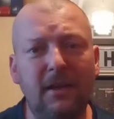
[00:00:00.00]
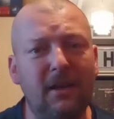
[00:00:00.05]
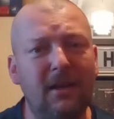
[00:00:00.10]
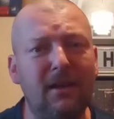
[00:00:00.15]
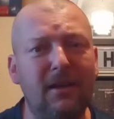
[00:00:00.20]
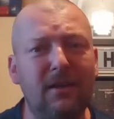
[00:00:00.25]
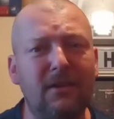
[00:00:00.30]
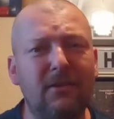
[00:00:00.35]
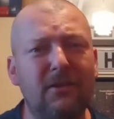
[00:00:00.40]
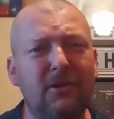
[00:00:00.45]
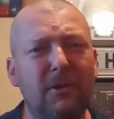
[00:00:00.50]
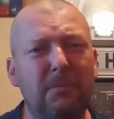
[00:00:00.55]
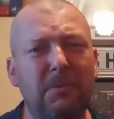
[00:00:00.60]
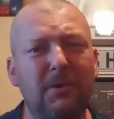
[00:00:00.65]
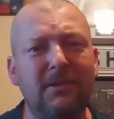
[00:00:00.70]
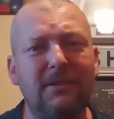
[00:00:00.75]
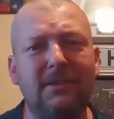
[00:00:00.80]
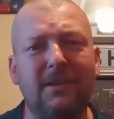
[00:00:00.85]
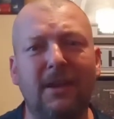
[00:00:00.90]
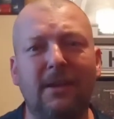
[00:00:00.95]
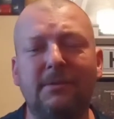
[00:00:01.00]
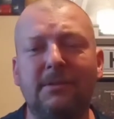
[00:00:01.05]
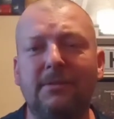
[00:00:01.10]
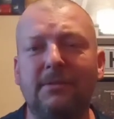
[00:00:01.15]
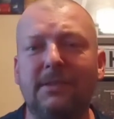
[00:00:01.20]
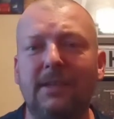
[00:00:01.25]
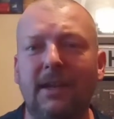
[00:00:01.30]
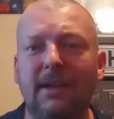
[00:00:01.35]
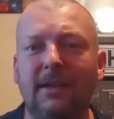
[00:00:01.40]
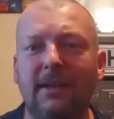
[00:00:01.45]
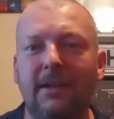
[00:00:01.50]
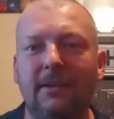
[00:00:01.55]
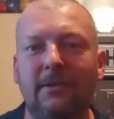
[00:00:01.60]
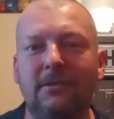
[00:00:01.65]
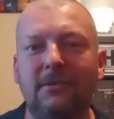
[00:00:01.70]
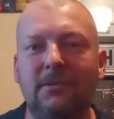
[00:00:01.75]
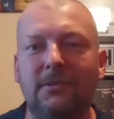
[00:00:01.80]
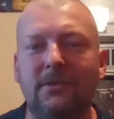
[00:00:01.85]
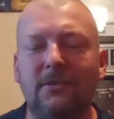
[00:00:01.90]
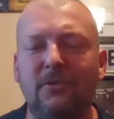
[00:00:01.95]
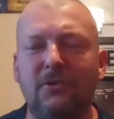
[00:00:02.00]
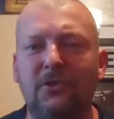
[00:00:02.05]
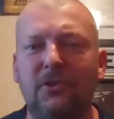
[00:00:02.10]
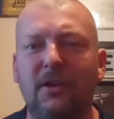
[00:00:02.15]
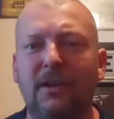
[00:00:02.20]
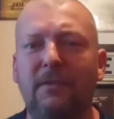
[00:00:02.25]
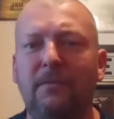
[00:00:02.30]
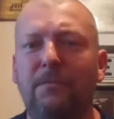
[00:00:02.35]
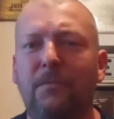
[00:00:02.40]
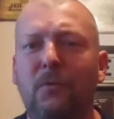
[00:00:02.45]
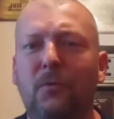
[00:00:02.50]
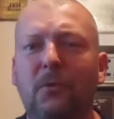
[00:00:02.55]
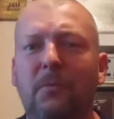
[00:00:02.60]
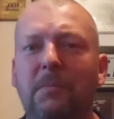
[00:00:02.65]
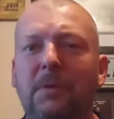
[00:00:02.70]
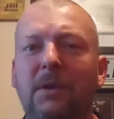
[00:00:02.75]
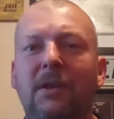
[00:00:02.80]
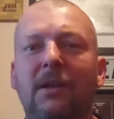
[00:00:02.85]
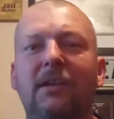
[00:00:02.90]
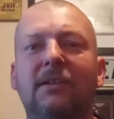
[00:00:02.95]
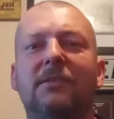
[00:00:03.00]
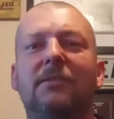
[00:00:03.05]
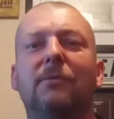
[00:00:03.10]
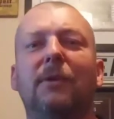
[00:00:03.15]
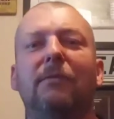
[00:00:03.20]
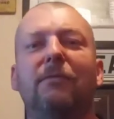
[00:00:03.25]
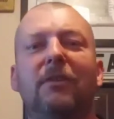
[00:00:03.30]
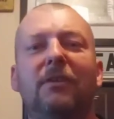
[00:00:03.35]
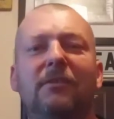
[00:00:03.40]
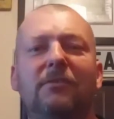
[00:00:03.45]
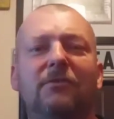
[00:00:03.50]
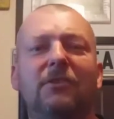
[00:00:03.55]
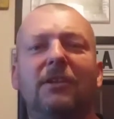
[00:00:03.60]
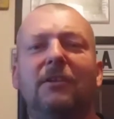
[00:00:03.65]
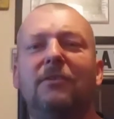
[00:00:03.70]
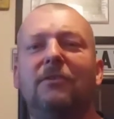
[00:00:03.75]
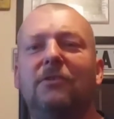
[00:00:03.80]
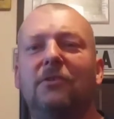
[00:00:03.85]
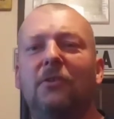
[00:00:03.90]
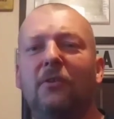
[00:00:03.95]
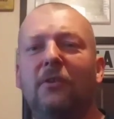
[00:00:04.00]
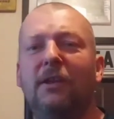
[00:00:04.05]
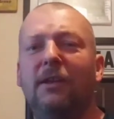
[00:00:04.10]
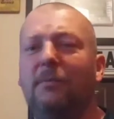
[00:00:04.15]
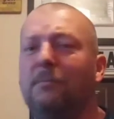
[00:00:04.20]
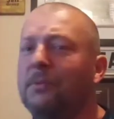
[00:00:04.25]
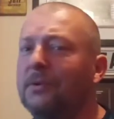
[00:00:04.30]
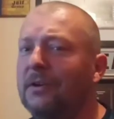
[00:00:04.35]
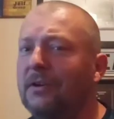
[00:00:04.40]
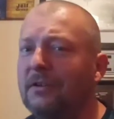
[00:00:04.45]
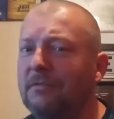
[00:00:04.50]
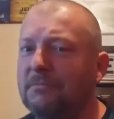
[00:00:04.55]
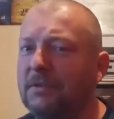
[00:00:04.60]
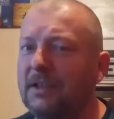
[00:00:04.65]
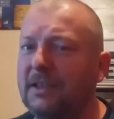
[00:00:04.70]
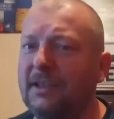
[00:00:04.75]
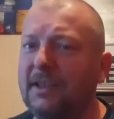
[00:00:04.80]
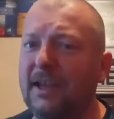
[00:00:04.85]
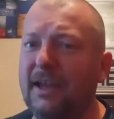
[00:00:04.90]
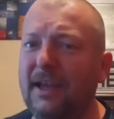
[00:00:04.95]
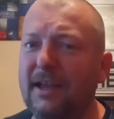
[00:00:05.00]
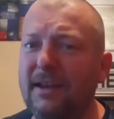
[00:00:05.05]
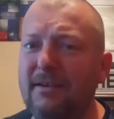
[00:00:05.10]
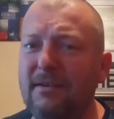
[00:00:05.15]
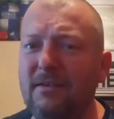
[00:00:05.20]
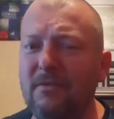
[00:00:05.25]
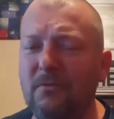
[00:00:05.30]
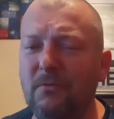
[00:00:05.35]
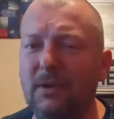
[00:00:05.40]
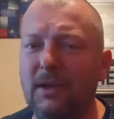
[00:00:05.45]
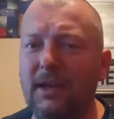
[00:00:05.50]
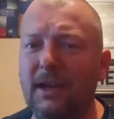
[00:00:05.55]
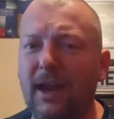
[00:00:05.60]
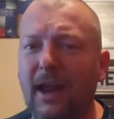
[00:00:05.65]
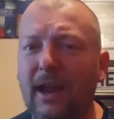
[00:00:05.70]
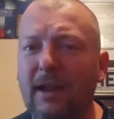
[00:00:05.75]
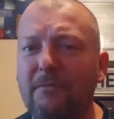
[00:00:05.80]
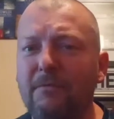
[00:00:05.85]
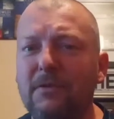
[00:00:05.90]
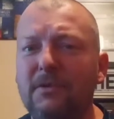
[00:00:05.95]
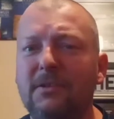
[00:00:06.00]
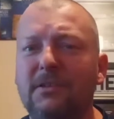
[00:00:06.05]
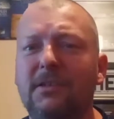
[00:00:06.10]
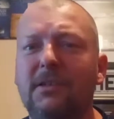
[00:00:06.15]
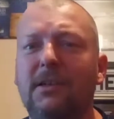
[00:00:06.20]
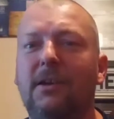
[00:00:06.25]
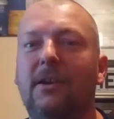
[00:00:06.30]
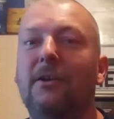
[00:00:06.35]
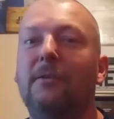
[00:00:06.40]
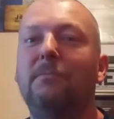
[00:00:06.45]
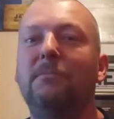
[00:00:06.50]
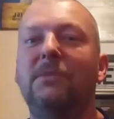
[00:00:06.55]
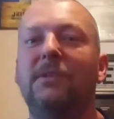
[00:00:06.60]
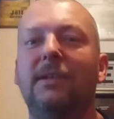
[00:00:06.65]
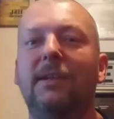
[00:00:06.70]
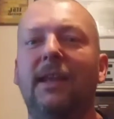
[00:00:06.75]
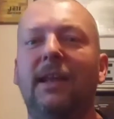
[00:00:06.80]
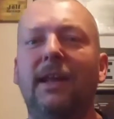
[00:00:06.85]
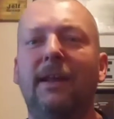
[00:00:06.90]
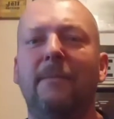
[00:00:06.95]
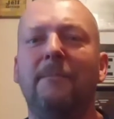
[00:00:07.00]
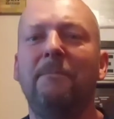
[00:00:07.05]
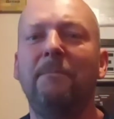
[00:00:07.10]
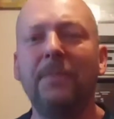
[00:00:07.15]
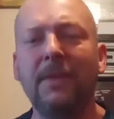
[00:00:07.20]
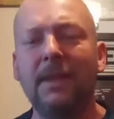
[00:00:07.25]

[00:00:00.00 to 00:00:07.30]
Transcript: A couple of times I've sat down in the sunshine and thought it'd be nice to have a gin and tonic. But again, we haven't succumbed to that.